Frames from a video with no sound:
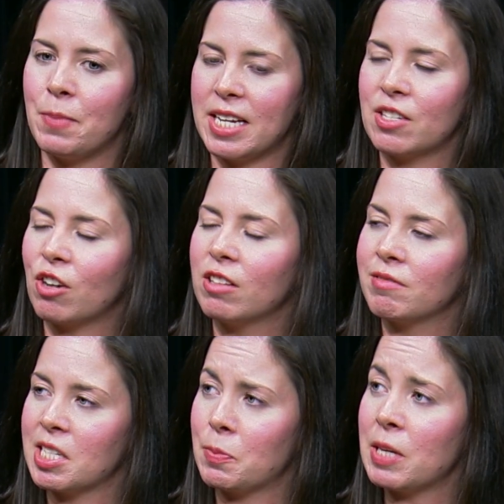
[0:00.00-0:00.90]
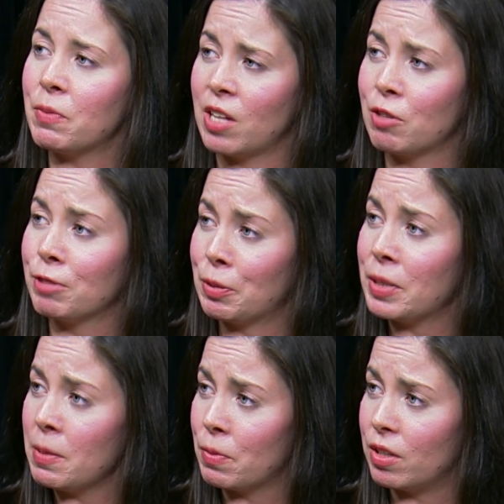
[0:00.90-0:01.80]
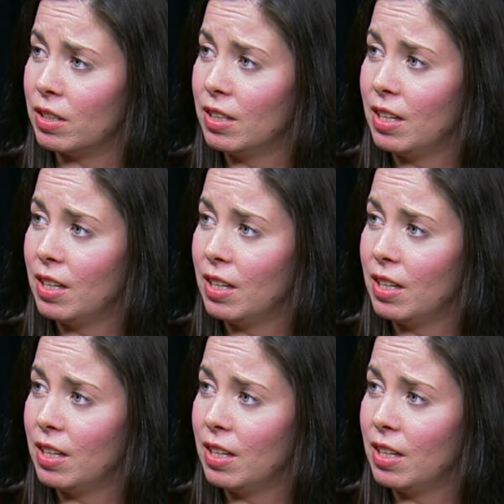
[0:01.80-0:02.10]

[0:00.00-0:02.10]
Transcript: based all of these people on real people.